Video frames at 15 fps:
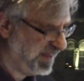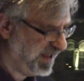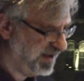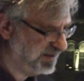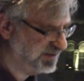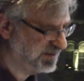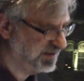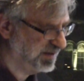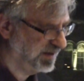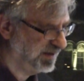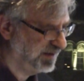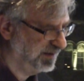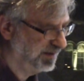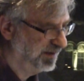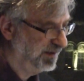that
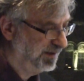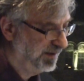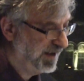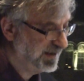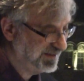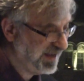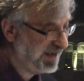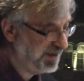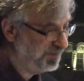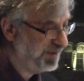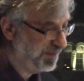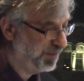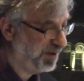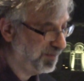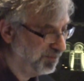has taken
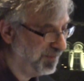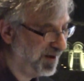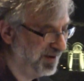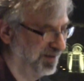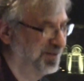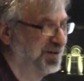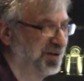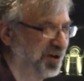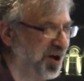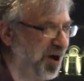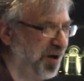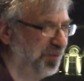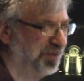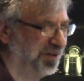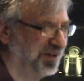me about a month to
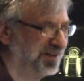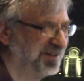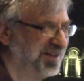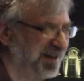cobble